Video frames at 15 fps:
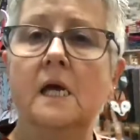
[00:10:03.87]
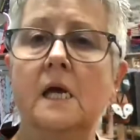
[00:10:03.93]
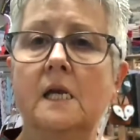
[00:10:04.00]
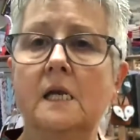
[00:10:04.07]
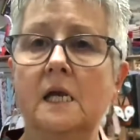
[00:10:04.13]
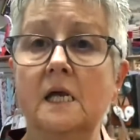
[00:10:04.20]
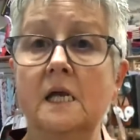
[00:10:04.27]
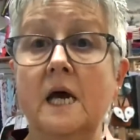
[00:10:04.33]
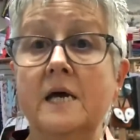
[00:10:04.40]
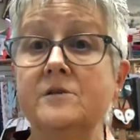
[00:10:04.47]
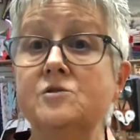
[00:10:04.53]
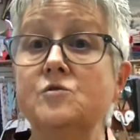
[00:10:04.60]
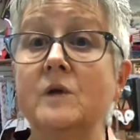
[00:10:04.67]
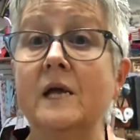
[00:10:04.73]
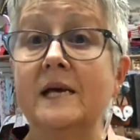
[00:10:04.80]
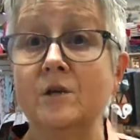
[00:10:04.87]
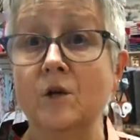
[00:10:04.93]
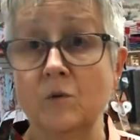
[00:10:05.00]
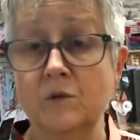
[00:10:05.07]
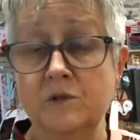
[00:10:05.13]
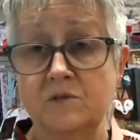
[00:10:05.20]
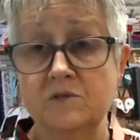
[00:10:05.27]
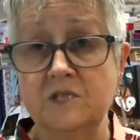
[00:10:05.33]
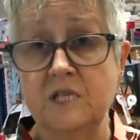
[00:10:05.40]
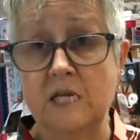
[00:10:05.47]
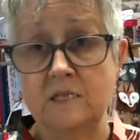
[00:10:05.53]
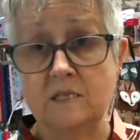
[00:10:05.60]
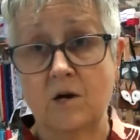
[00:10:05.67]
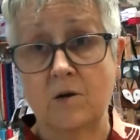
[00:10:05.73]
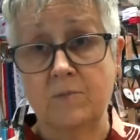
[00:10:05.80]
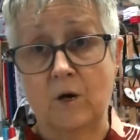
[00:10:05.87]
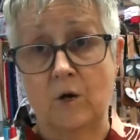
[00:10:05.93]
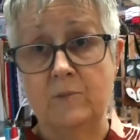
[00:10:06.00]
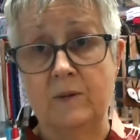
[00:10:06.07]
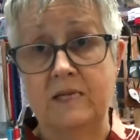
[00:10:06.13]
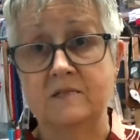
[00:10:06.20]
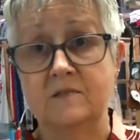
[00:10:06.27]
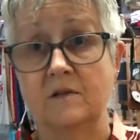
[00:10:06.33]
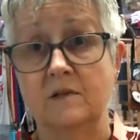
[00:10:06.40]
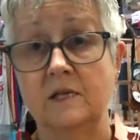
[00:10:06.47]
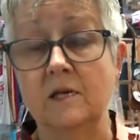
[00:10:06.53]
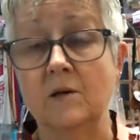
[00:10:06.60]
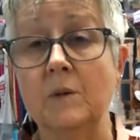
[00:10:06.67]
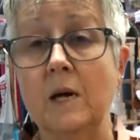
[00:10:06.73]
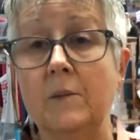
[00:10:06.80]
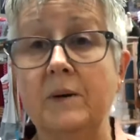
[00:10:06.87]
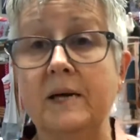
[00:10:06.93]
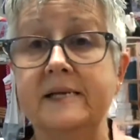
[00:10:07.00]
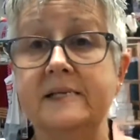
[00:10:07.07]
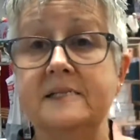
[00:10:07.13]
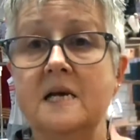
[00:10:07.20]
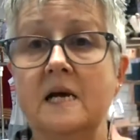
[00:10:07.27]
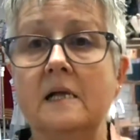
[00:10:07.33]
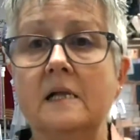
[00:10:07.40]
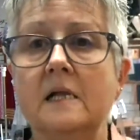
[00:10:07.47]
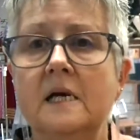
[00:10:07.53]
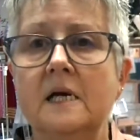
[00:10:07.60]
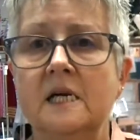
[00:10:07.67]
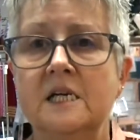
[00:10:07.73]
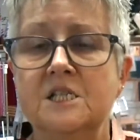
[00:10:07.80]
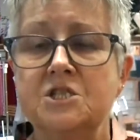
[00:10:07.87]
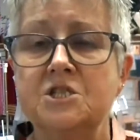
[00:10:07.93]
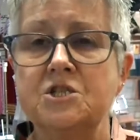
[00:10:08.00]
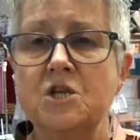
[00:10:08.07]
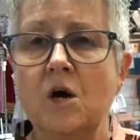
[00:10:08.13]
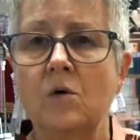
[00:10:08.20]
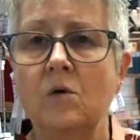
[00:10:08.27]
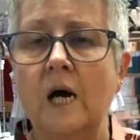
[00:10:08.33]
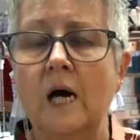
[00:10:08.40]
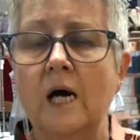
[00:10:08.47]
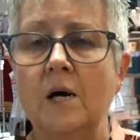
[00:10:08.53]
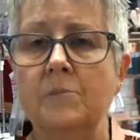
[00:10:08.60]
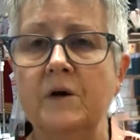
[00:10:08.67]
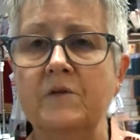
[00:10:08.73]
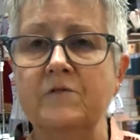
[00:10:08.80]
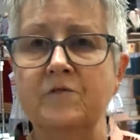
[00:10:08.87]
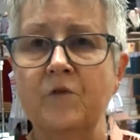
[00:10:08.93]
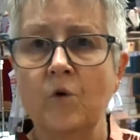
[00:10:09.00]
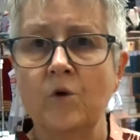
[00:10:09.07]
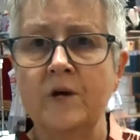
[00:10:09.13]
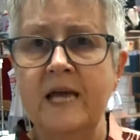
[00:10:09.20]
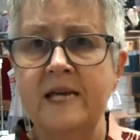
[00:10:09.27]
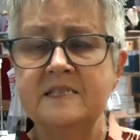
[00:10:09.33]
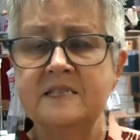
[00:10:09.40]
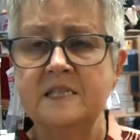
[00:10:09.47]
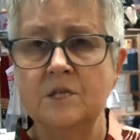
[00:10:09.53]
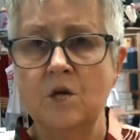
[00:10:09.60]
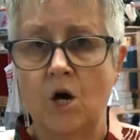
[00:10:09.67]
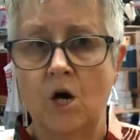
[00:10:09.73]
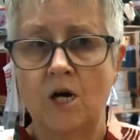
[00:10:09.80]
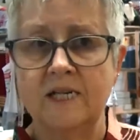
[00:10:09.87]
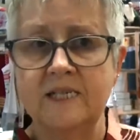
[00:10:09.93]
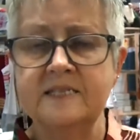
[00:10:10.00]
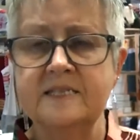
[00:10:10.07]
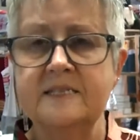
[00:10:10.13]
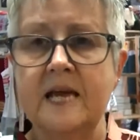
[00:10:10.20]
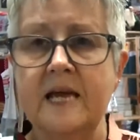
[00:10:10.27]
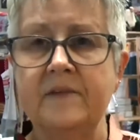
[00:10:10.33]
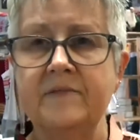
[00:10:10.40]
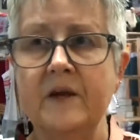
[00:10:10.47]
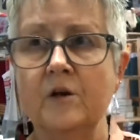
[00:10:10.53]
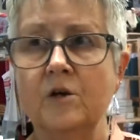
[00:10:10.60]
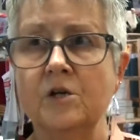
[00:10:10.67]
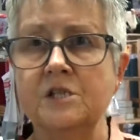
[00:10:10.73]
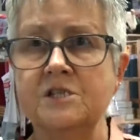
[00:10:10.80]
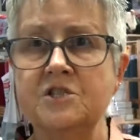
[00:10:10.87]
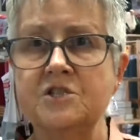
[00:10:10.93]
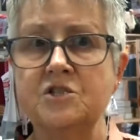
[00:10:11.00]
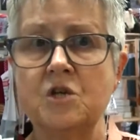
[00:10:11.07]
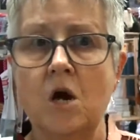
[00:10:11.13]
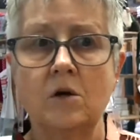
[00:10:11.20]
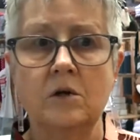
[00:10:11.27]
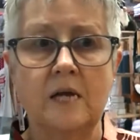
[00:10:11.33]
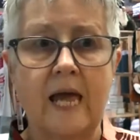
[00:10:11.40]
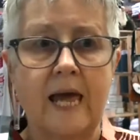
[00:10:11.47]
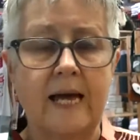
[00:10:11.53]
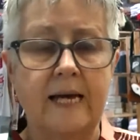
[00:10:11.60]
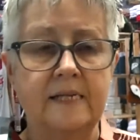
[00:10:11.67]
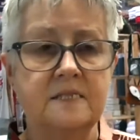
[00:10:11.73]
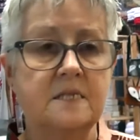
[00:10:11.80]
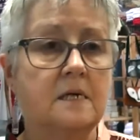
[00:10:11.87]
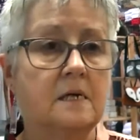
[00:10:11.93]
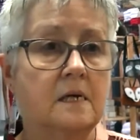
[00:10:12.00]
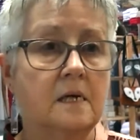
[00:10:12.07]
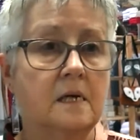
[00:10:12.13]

And again, I do not know what those dates are. Mary Beth's looking them up, I can tell. So, but 4 days in August, and they're going to start at